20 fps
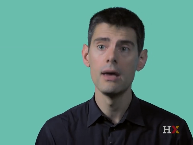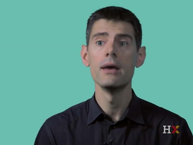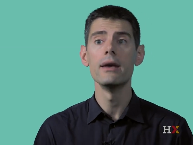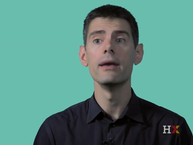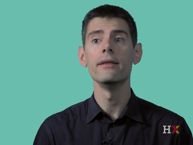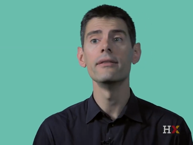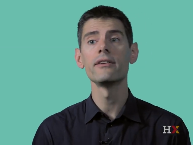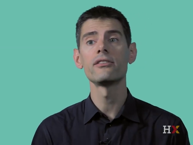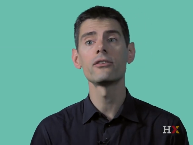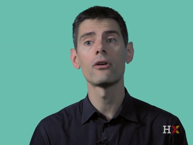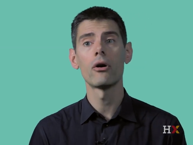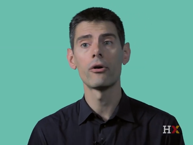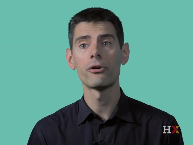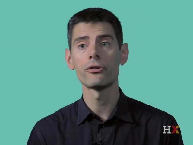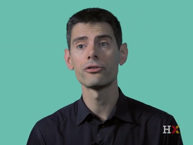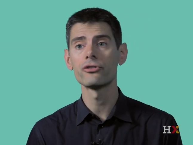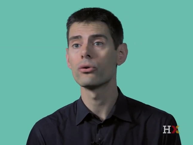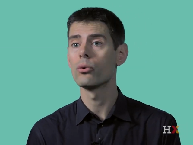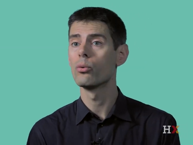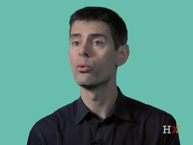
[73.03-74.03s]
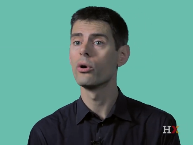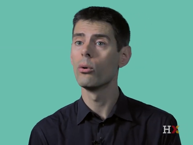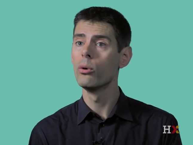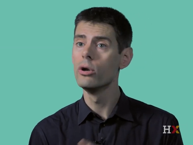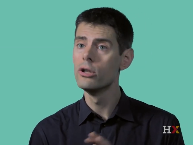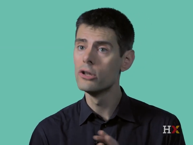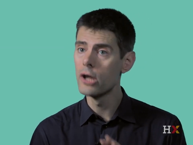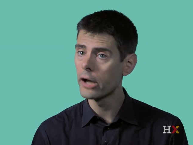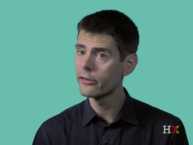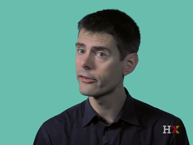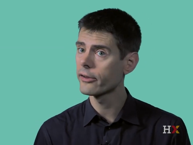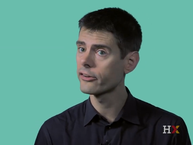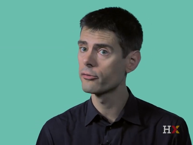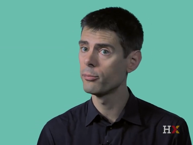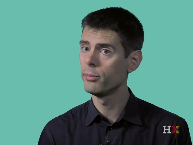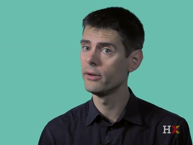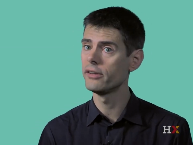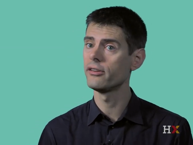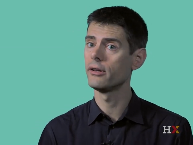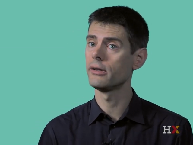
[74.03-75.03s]
In this course, we will not
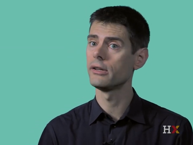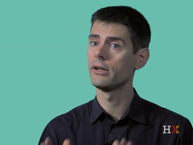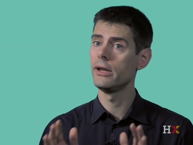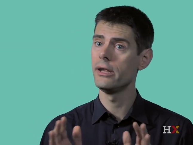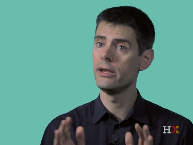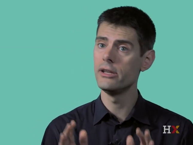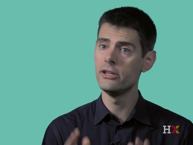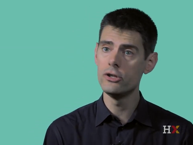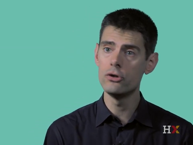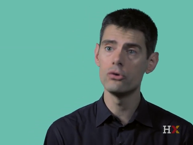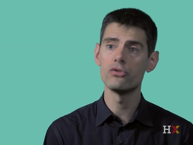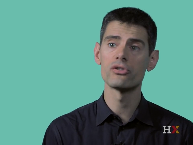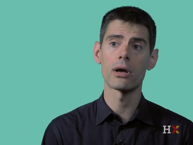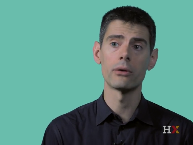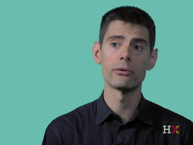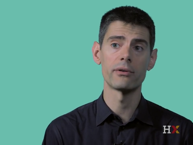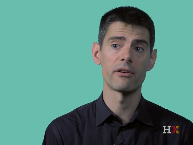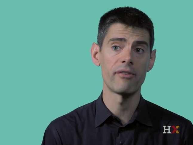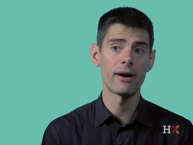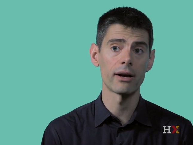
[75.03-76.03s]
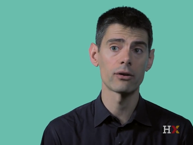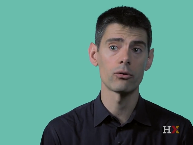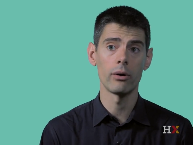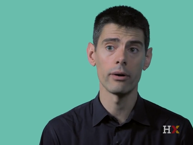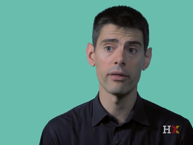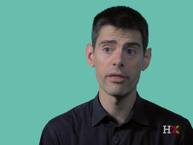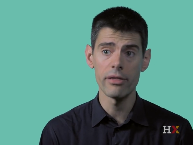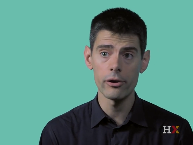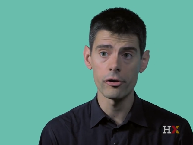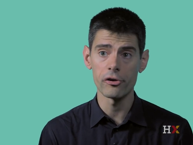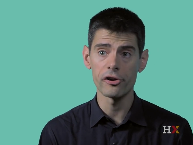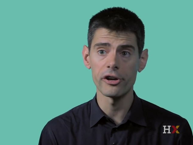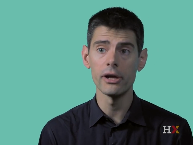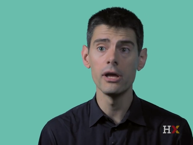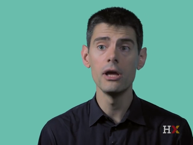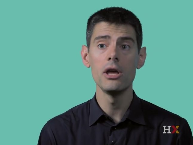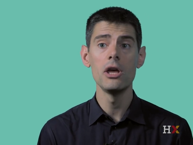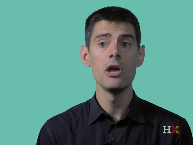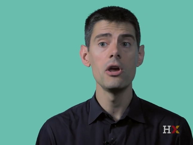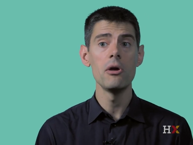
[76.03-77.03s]
explicitly use counterfactual theory,
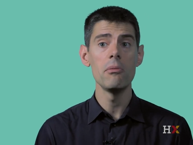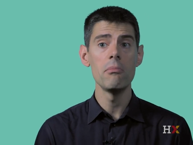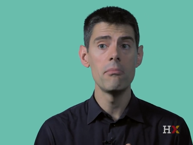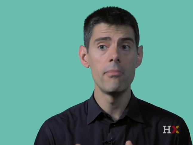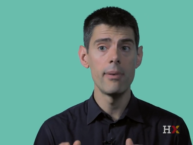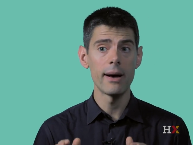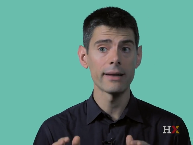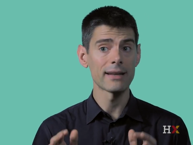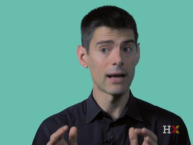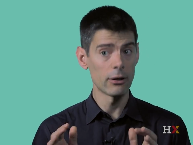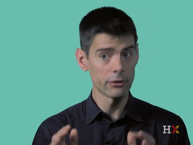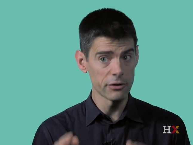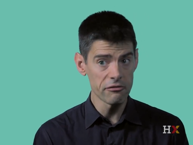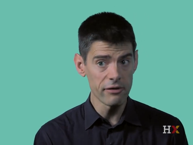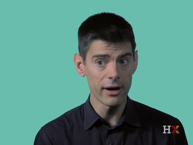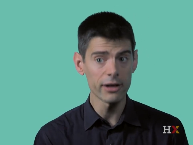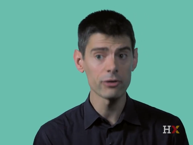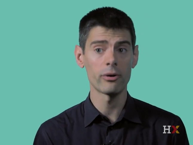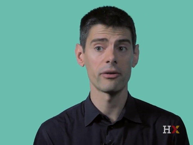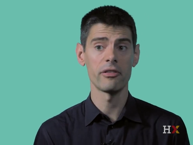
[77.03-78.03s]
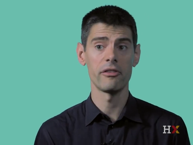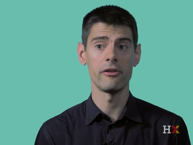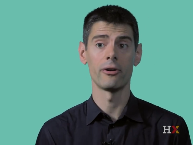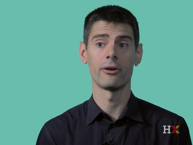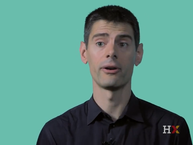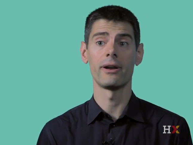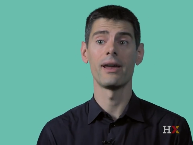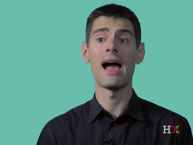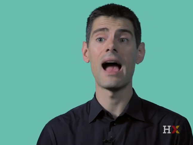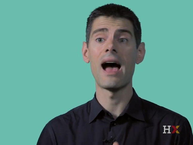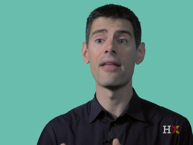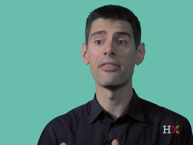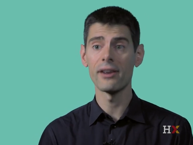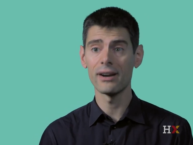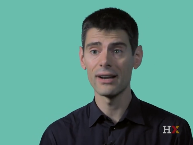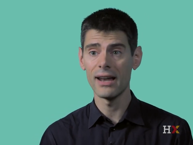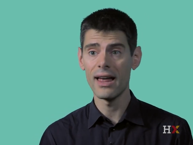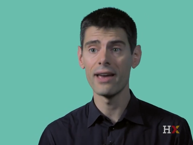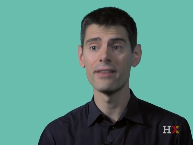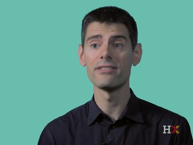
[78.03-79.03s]
but counterfactual theory
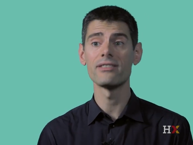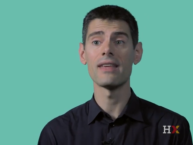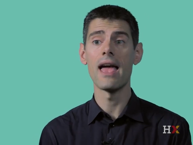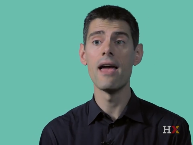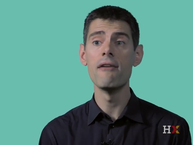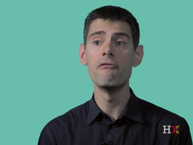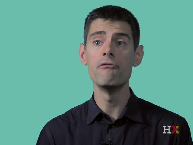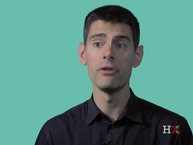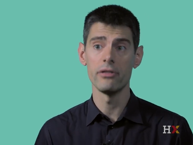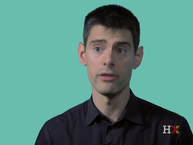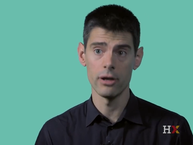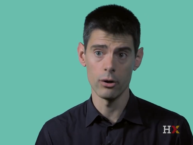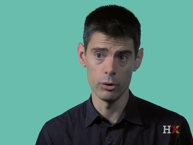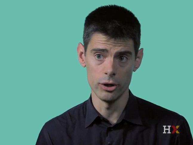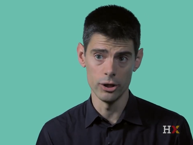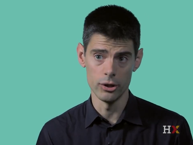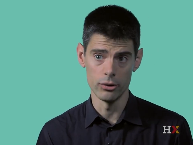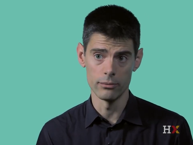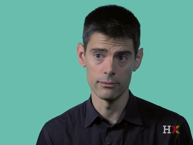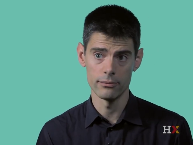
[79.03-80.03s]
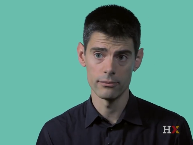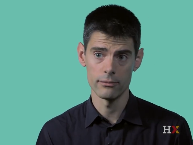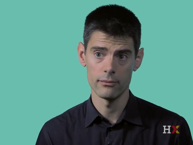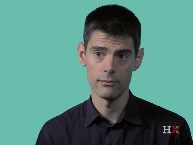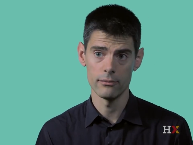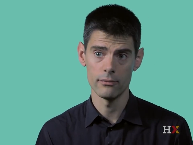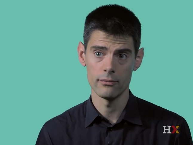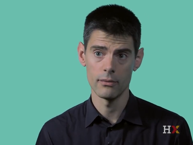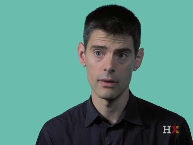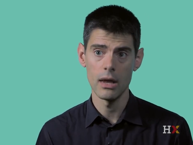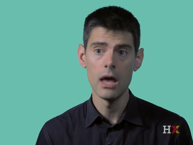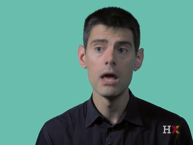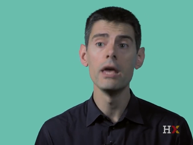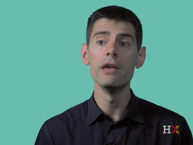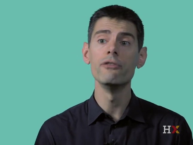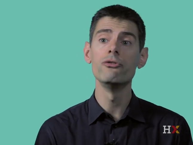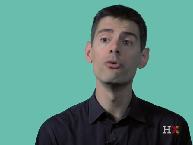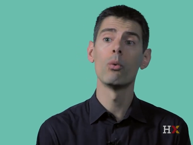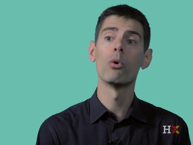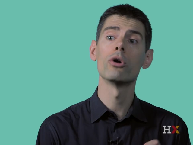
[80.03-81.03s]
underlines everything we do.
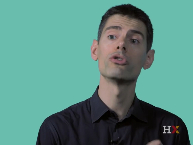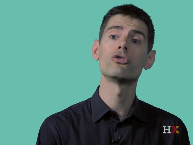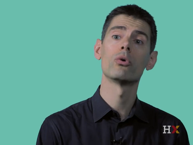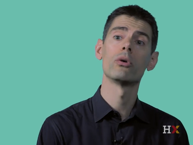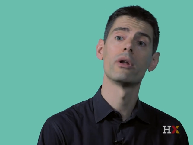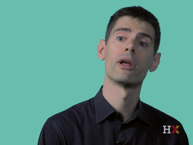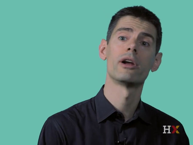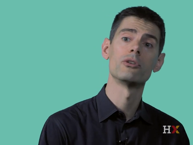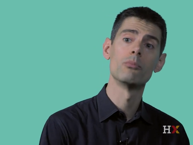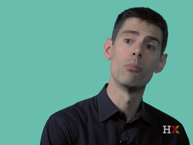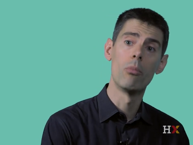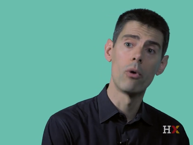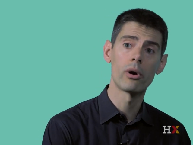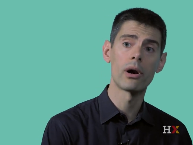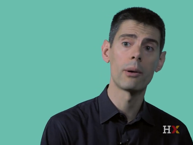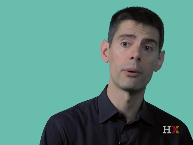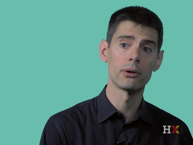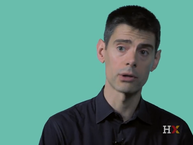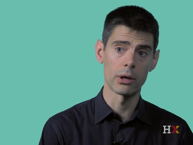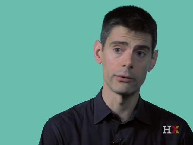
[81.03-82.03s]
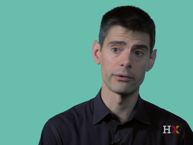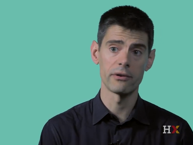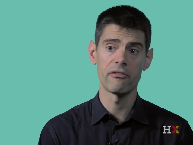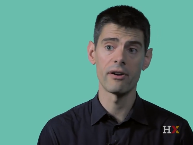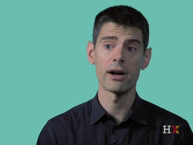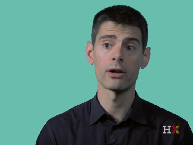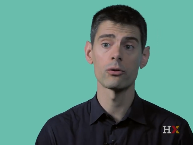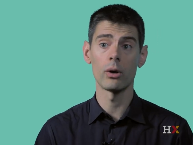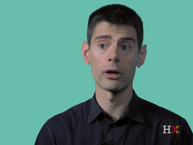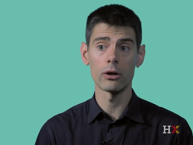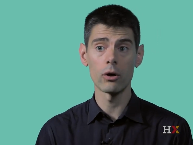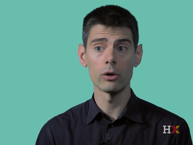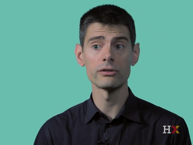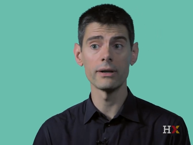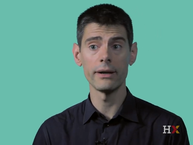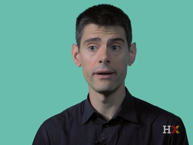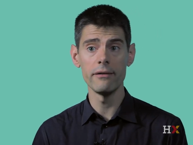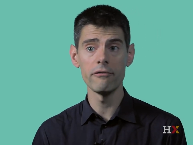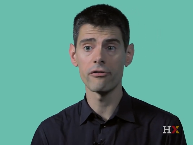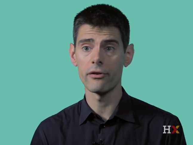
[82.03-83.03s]
If you want to learn more about counterfactual
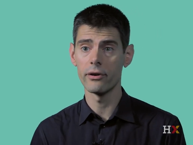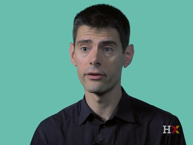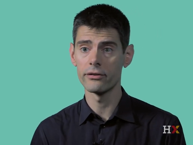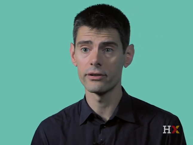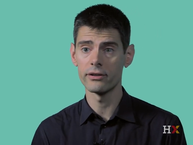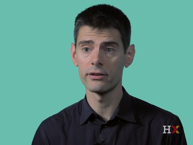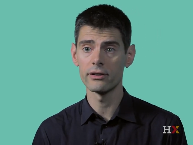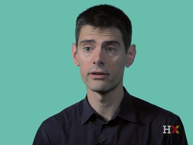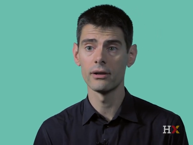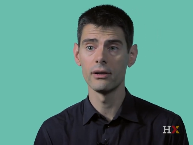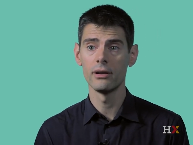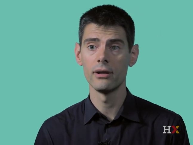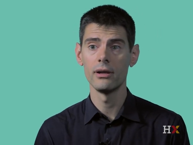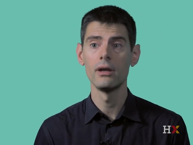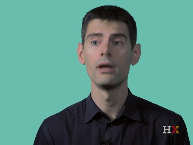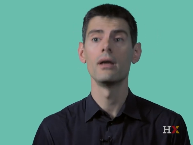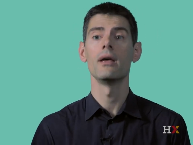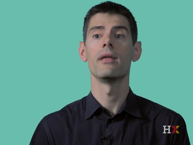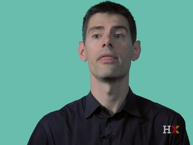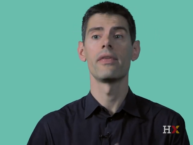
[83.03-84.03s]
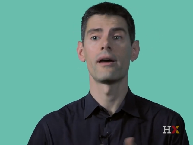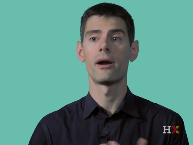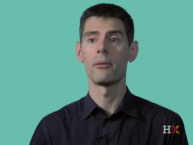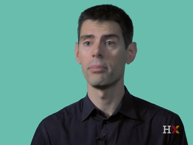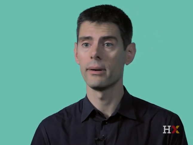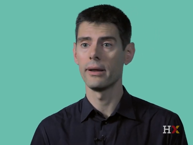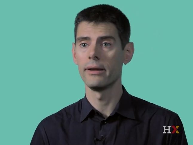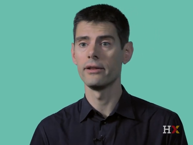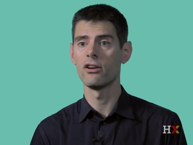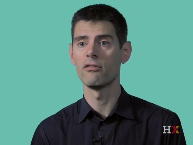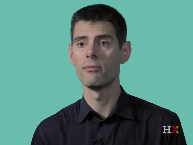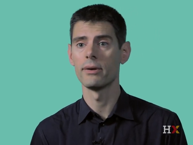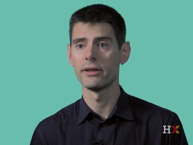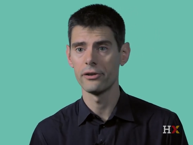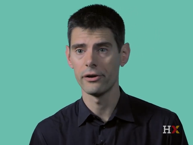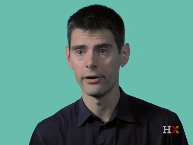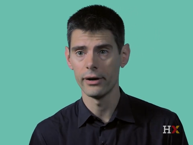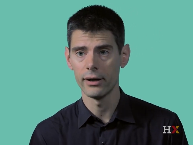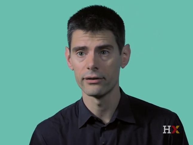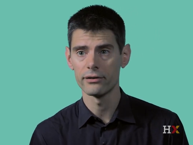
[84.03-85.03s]
causal inferences, there are plenty of
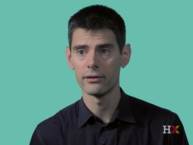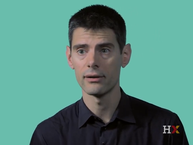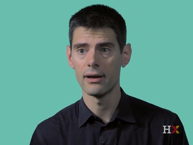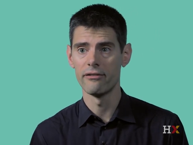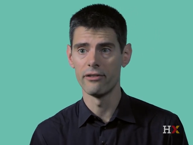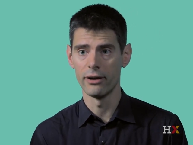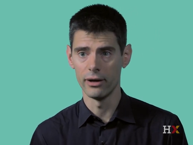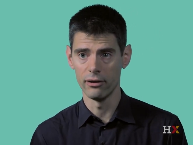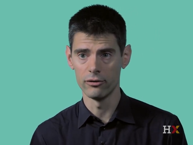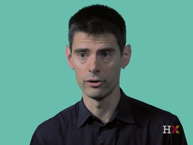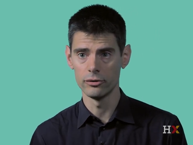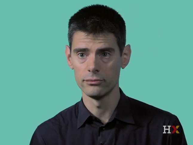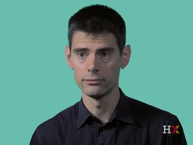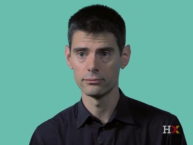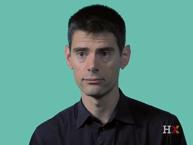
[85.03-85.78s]
materials available.